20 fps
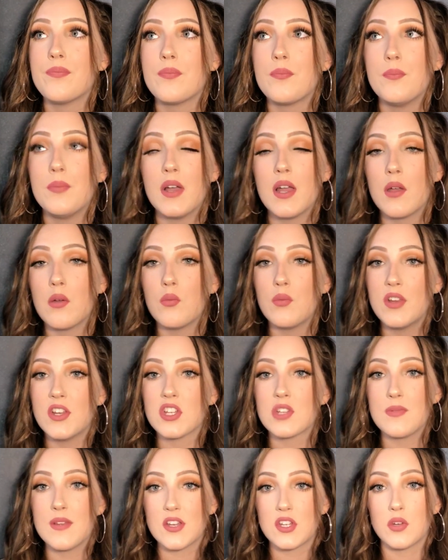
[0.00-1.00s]
but we
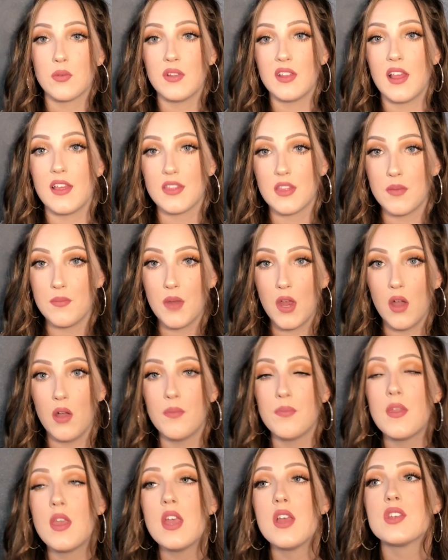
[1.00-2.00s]
just made sure we let them know.
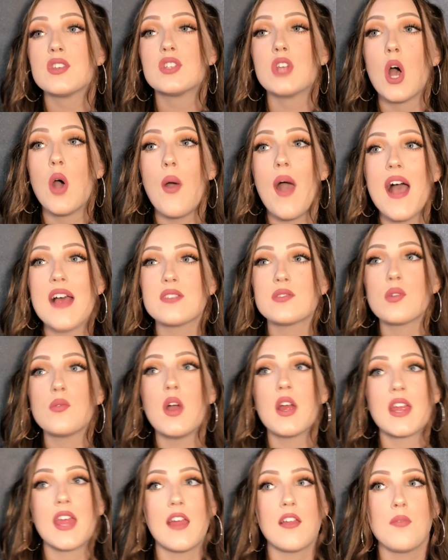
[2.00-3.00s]
So as we're
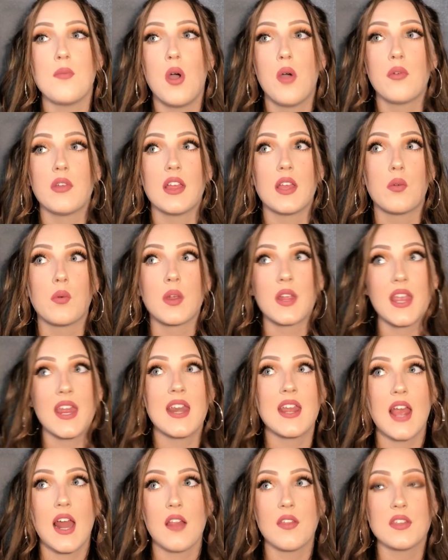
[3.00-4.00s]
walking down the mall, we're like, we're
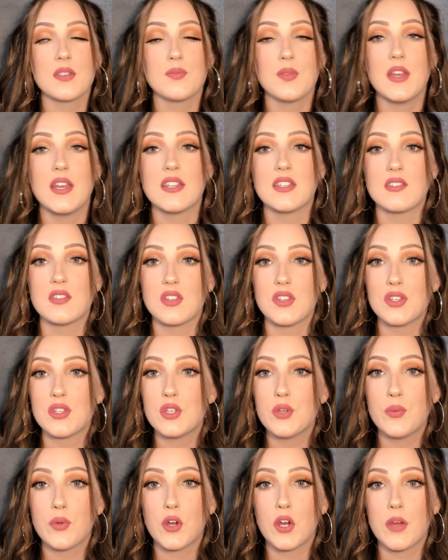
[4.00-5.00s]
getting out of this place. This is
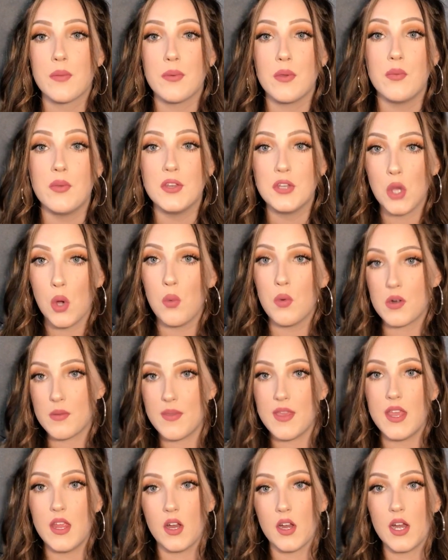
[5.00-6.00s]
super creepy. We don't want to
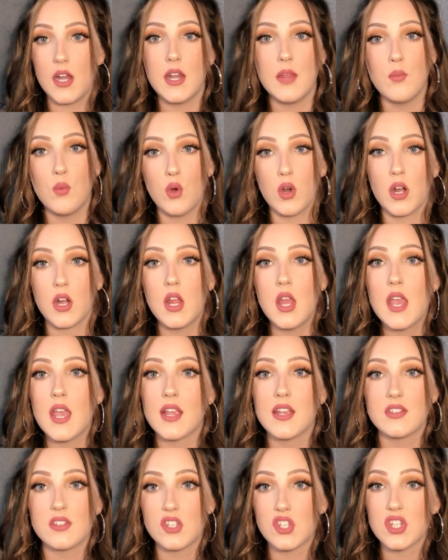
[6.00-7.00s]
be here anymore
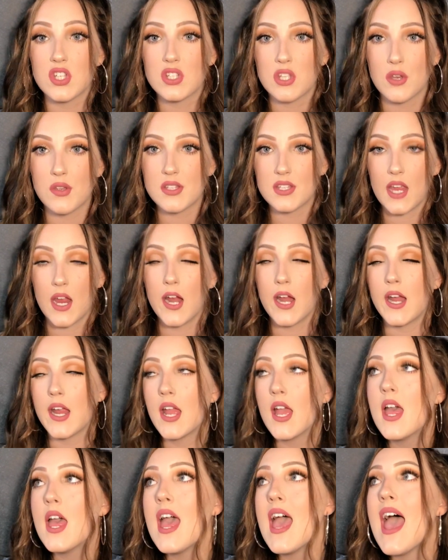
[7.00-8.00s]
because it's just so scary.
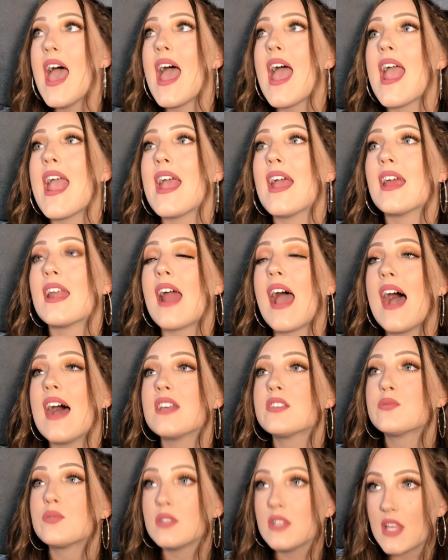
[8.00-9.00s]
And
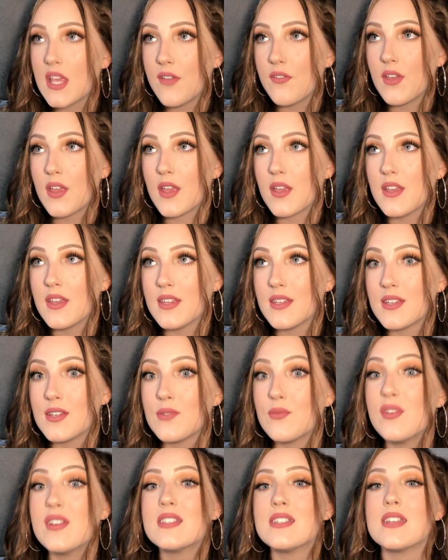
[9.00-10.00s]
as we're leaving,
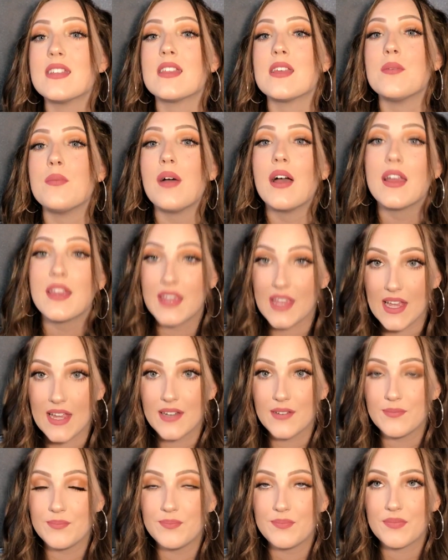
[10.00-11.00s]
we see them
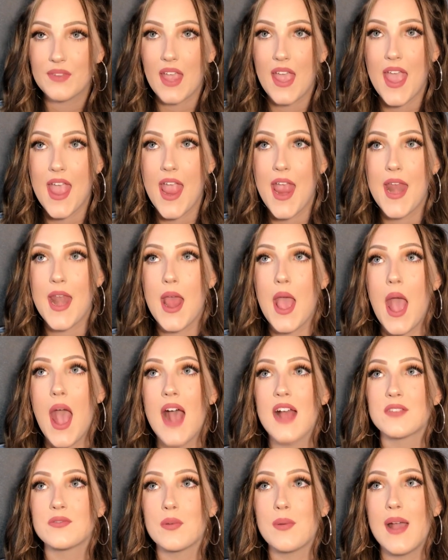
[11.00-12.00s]
again, and
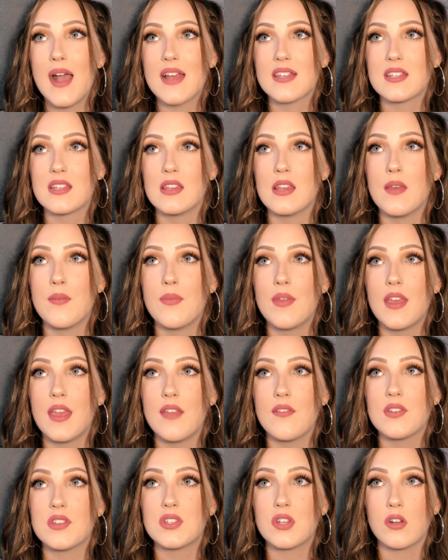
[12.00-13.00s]
as we're passing them, they
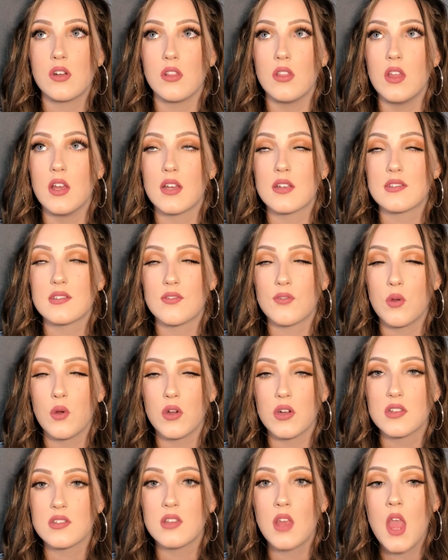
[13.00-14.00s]
give us dirty looks, of
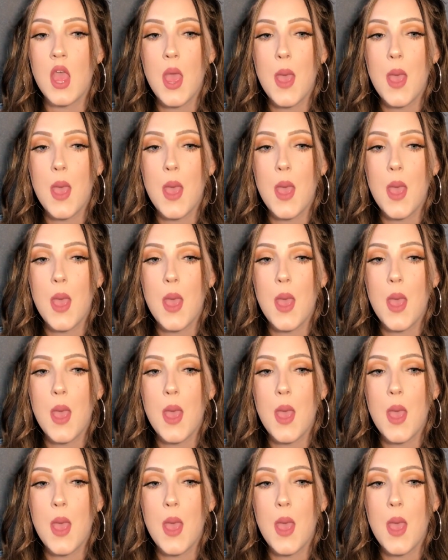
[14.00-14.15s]
course,